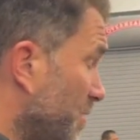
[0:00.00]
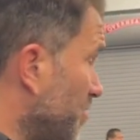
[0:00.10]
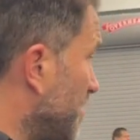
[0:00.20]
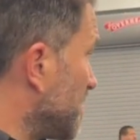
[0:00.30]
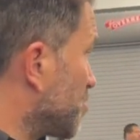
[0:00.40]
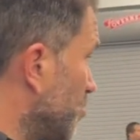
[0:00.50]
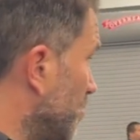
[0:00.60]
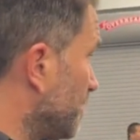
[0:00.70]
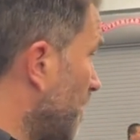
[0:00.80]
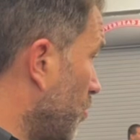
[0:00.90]
Yeah, he broke
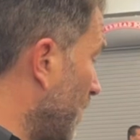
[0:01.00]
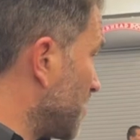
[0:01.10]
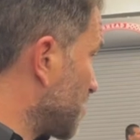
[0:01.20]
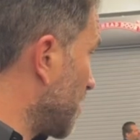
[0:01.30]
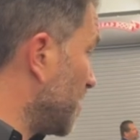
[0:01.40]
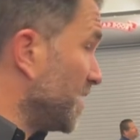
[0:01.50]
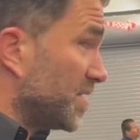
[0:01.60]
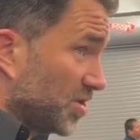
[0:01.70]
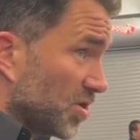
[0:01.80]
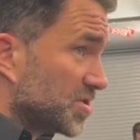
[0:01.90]
his jaw, almost certainly.
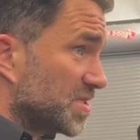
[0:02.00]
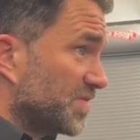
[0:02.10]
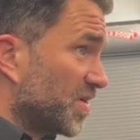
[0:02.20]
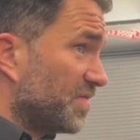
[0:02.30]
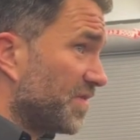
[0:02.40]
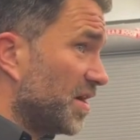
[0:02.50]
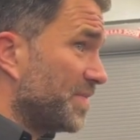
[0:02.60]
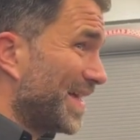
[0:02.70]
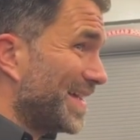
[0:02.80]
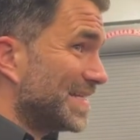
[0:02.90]
The doctors have confirmed that,